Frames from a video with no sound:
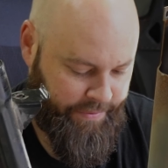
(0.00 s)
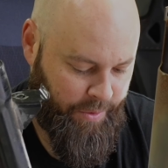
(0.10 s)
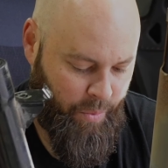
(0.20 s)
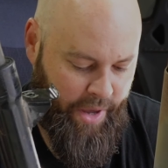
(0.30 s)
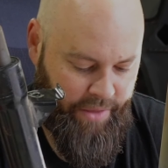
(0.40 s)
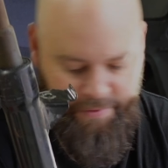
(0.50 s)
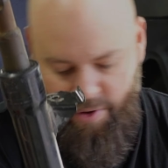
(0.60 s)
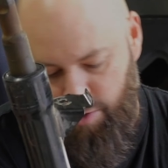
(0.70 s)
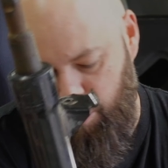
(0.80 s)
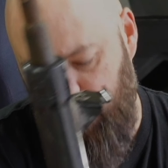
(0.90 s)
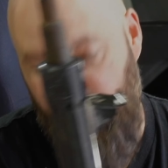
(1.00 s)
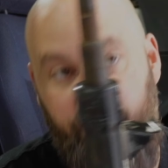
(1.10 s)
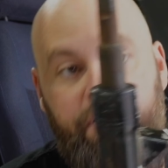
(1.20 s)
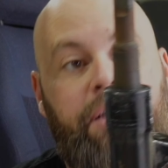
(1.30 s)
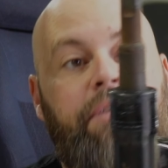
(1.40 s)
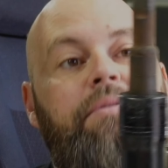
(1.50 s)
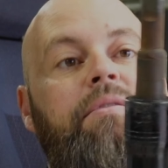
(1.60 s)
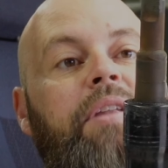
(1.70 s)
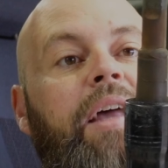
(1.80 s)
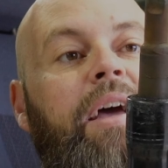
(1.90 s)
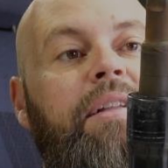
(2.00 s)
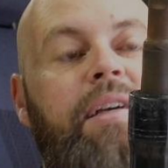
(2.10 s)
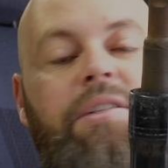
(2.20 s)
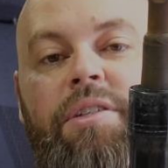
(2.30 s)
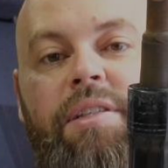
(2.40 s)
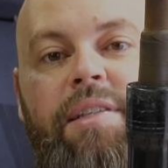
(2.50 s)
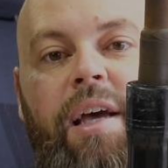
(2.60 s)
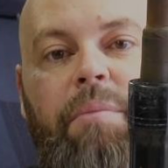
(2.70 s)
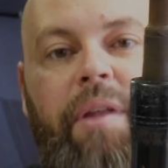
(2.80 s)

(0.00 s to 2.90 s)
from where the firewall goes in to there, it's actually the same